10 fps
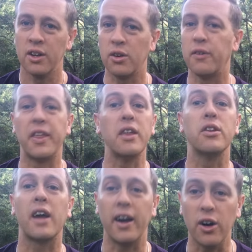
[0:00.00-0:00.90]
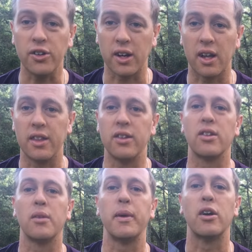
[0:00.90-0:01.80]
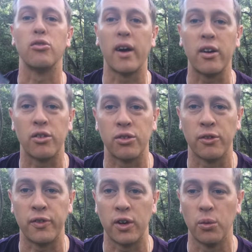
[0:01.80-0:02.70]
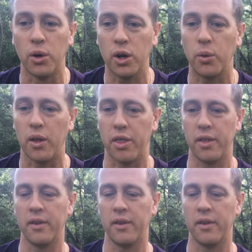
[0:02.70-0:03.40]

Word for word: So if things are chaotic, this is going to be a great crystal for you to work with.